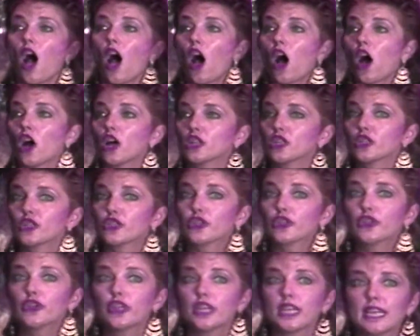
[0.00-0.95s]
On
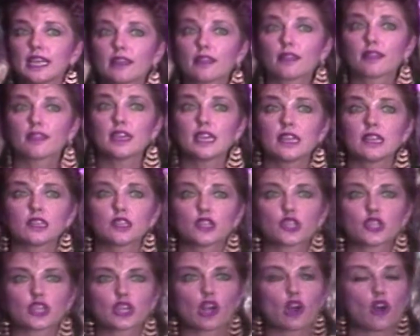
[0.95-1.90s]
turning
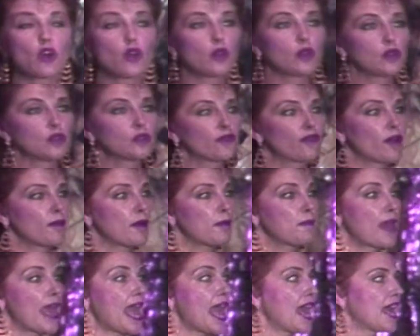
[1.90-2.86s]
things to gold from a
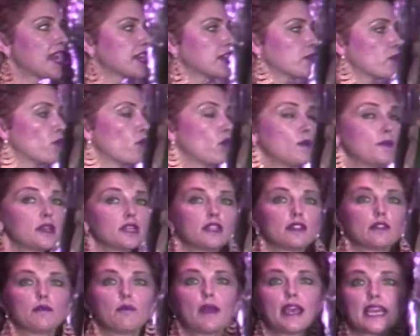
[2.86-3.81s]
man and
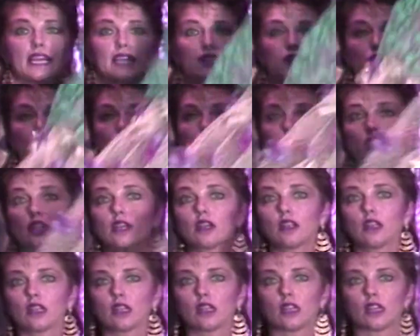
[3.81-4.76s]
woman, make a
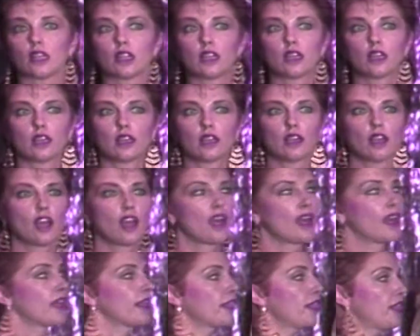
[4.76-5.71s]
circle,
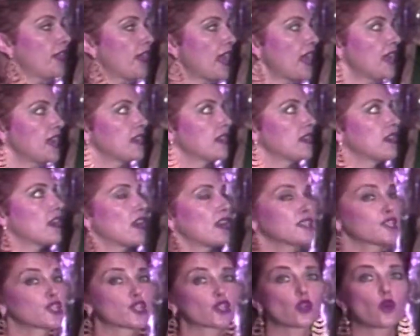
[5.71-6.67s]
then
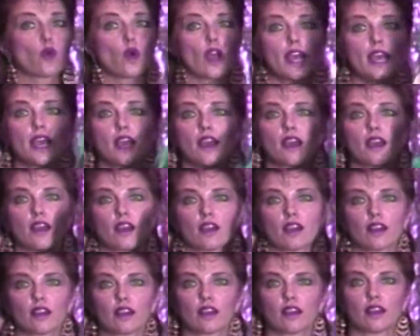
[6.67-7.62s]
a square,
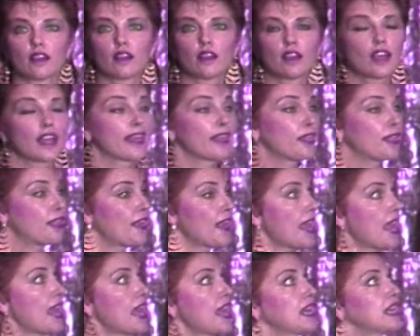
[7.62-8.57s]

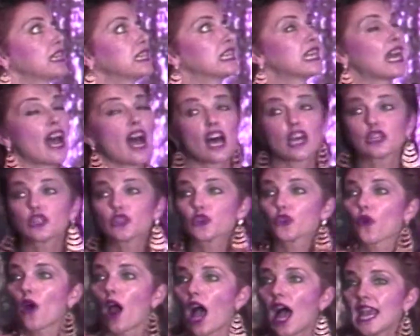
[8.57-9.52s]
then a
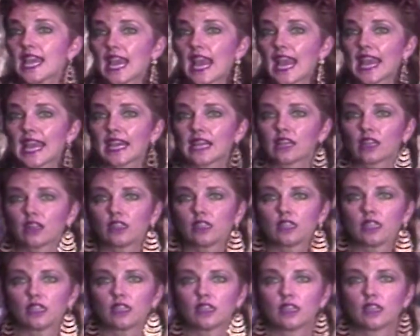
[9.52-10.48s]

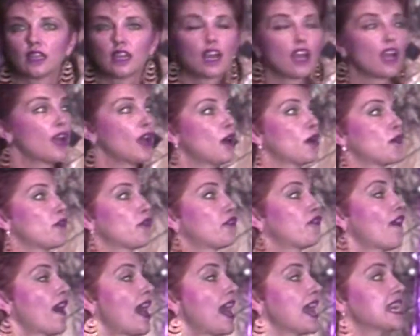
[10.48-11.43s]
triangle,
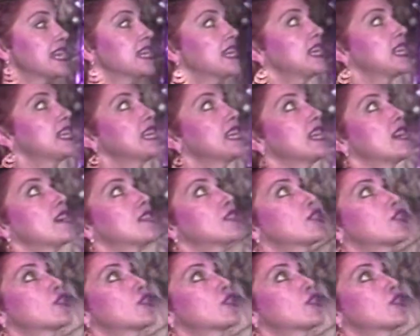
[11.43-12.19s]
finally a